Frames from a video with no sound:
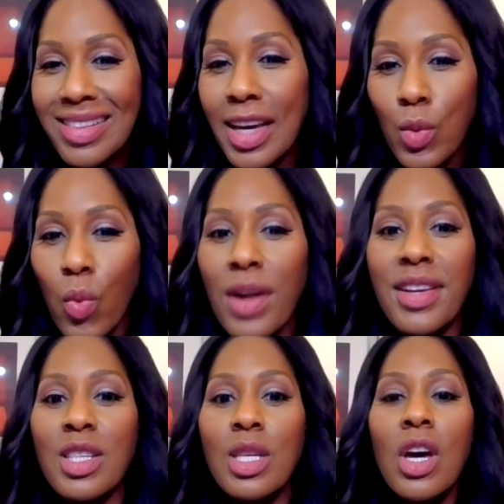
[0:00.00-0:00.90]
clade
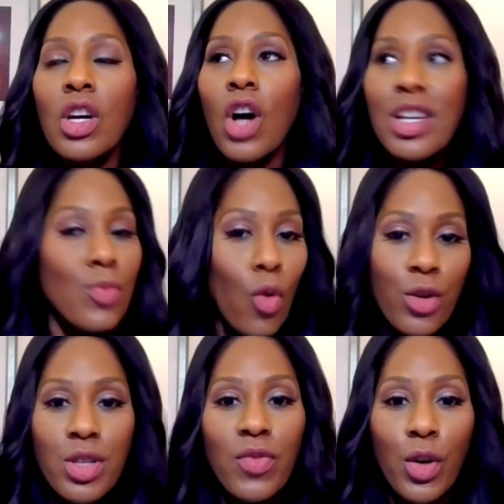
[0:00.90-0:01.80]
one has caused
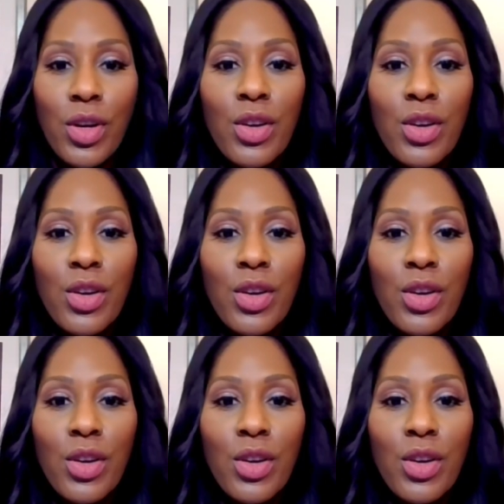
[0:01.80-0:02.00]
more severe